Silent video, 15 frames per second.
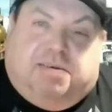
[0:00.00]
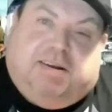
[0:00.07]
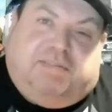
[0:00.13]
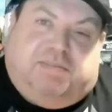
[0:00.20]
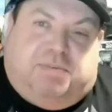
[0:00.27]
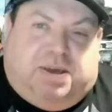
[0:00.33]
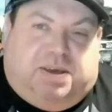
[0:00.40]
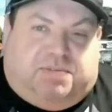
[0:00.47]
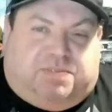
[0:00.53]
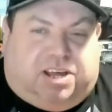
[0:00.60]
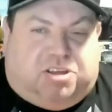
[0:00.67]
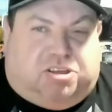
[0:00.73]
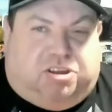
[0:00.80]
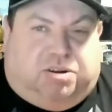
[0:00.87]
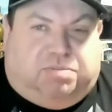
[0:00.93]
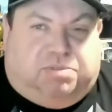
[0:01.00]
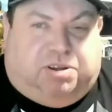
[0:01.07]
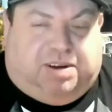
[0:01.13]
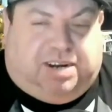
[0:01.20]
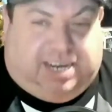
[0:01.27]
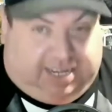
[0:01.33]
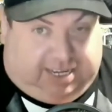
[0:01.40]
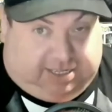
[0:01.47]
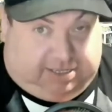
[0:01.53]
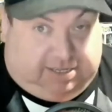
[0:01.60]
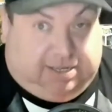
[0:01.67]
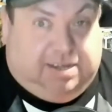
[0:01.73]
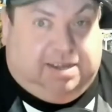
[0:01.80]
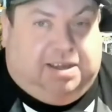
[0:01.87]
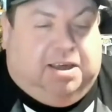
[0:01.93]
We'll have a bit of catching up doing
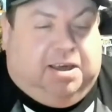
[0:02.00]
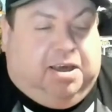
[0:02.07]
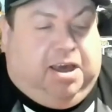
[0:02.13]
later.